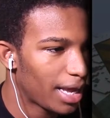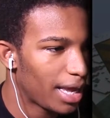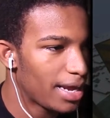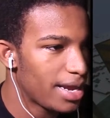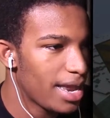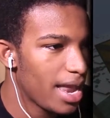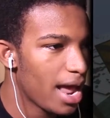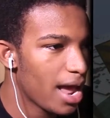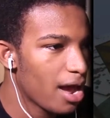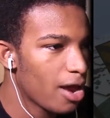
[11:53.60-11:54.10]

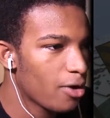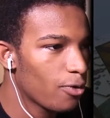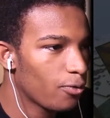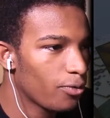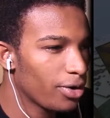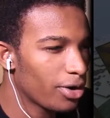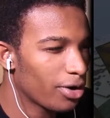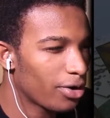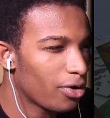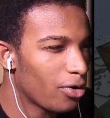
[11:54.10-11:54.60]
And now
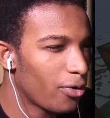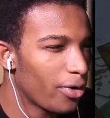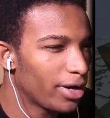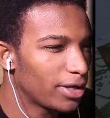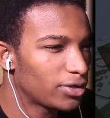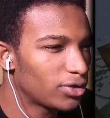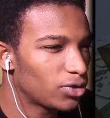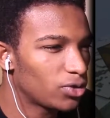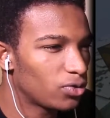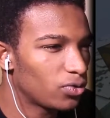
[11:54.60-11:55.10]
we are
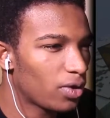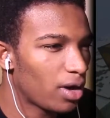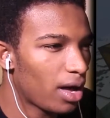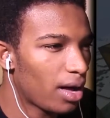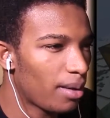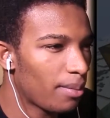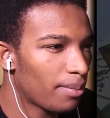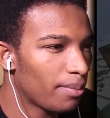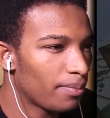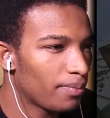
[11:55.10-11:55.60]
going to,
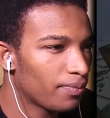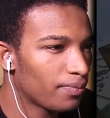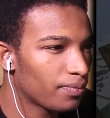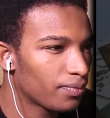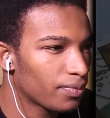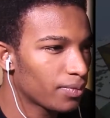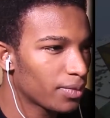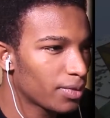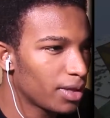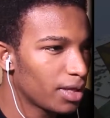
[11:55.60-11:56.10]
um,
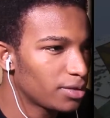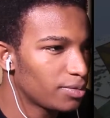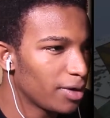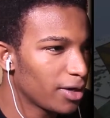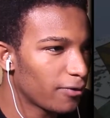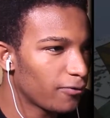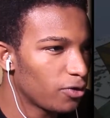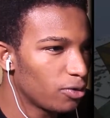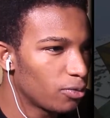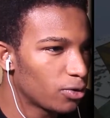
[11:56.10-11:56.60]
let's
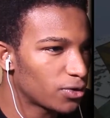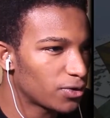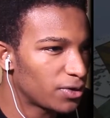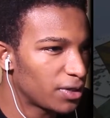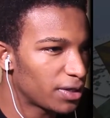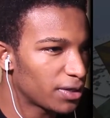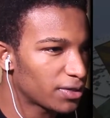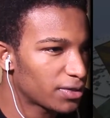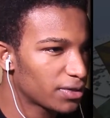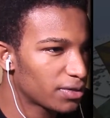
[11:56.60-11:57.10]
make a few more
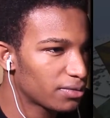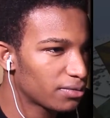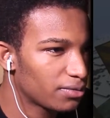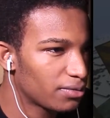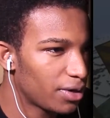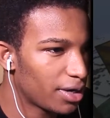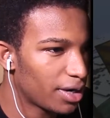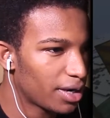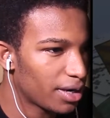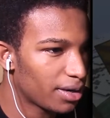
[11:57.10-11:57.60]
sticks.
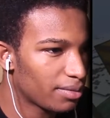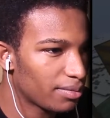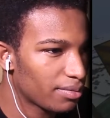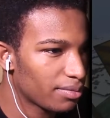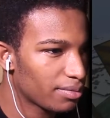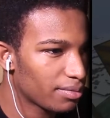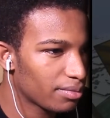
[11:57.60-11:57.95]
Why not?